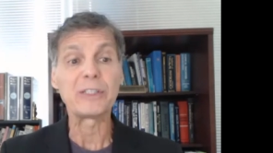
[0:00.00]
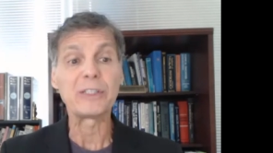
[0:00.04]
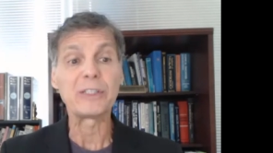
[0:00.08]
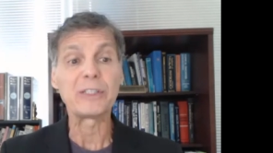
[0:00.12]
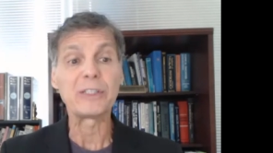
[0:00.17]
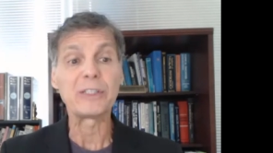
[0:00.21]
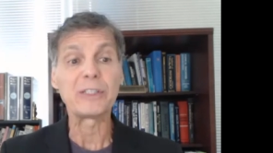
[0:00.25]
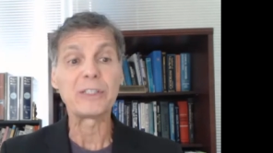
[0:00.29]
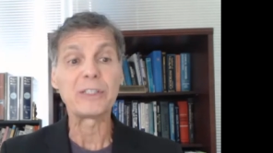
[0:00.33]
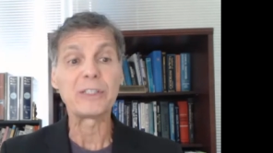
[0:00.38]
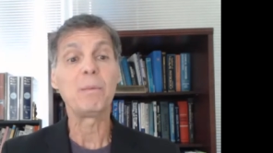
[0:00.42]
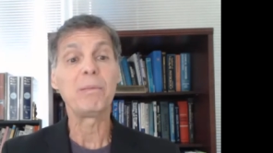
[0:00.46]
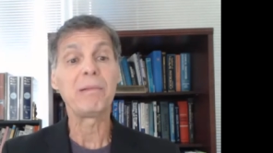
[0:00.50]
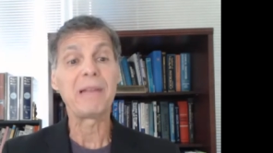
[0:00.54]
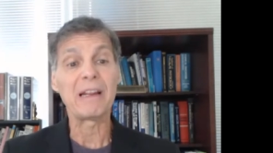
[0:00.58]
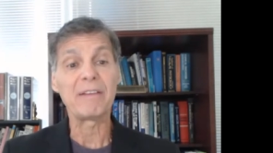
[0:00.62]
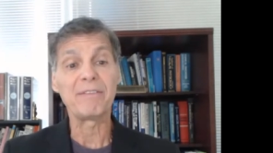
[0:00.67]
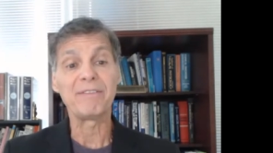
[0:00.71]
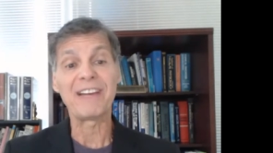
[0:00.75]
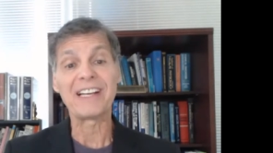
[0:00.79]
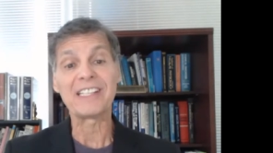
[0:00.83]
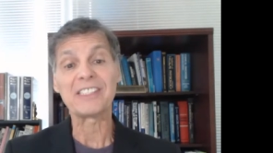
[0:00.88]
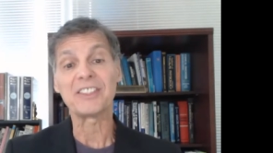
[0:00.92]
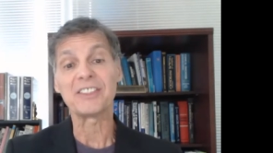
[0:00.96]
to bring new
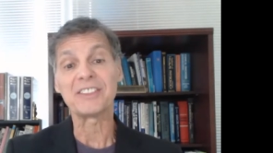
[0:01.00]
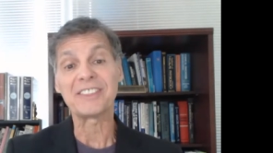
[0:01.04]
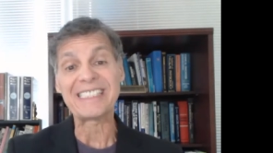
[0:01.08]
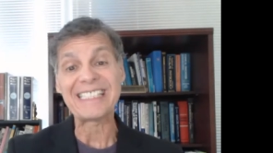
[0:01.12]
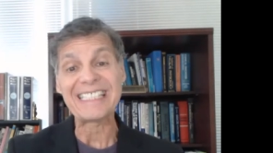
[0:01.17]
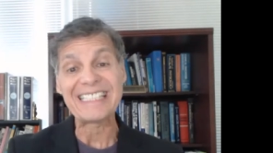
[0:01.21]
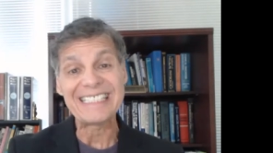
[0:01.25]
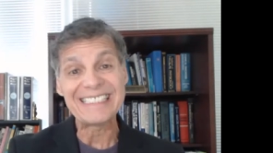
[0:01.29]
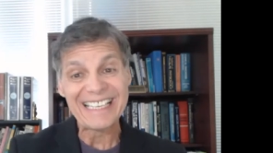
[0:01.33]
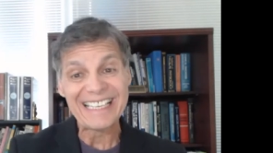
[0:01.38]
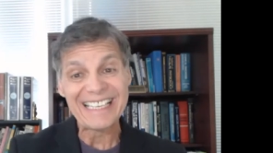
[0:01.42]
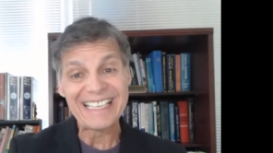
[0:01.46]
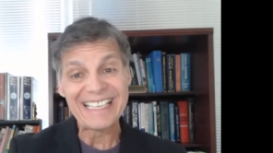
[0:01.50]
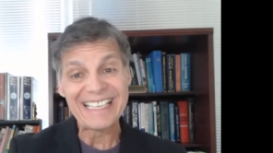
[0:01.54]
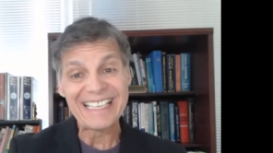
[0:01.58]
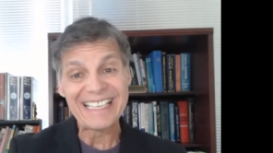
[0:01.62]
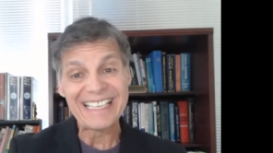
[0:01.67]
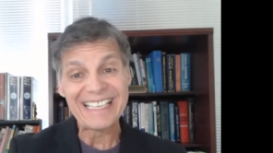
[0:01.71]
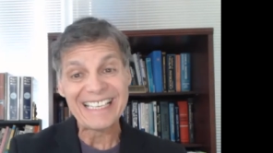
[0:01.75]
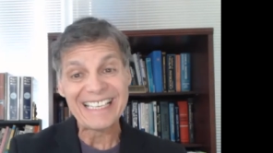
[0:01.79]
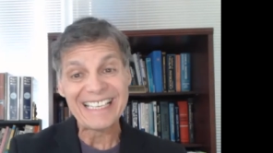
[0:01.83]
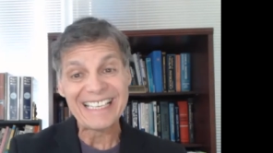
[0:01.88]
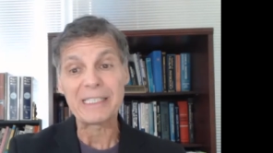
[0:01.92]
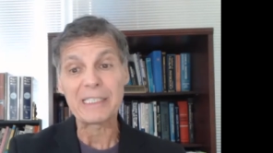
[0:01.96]
blood vessels into the
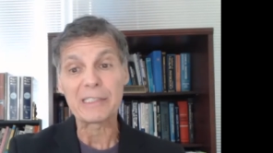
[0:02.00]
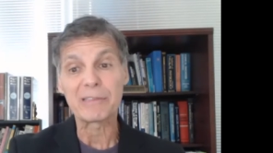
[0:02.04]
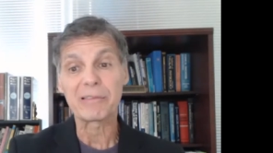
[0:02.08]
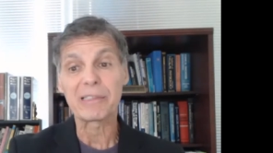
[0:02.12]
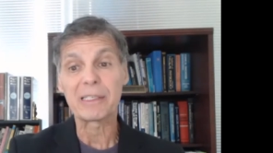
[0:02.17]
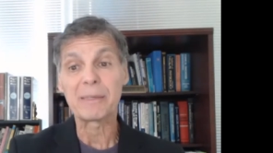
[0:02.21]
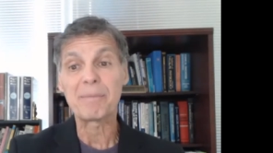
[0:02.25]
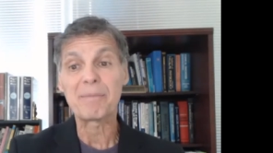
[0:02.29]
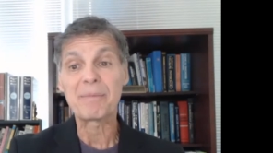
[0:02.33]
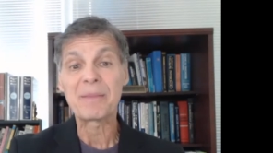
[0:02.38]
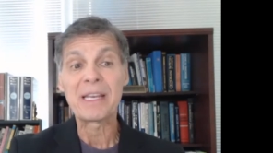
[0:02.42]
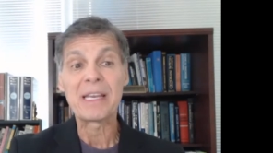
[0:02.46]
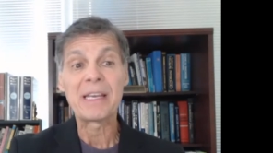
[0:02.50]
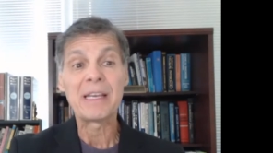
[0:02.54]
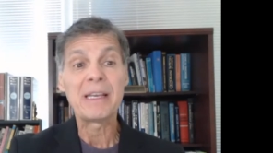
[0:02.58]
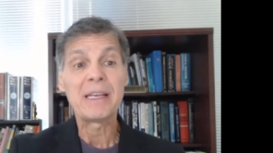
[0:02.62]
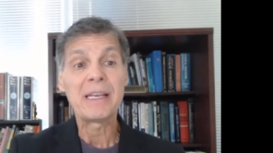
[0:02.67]
endometrium,